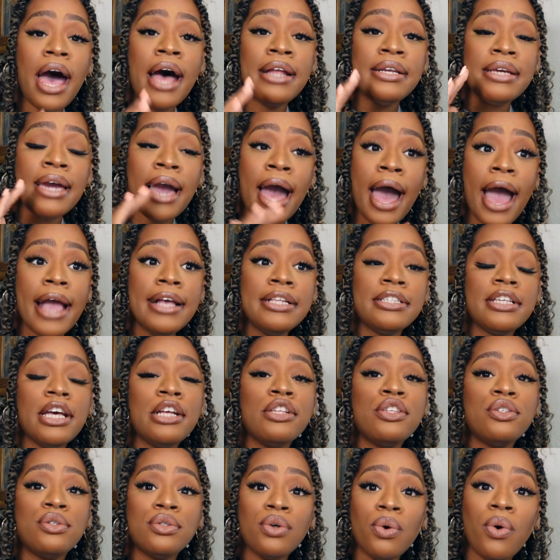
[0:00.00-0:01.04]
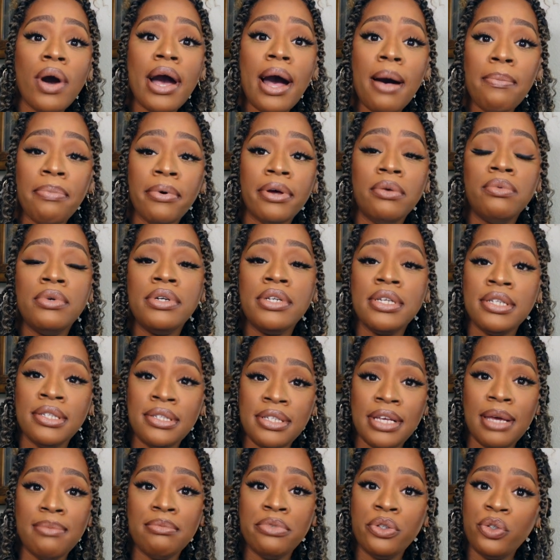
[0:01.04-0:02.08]
And guys, it so happened with the
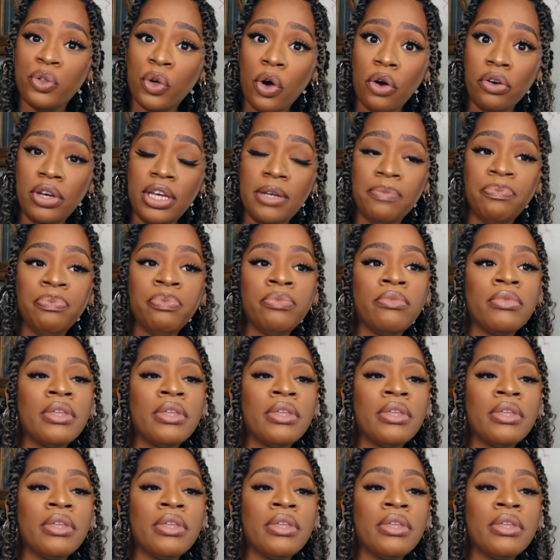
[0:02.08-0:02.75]
same story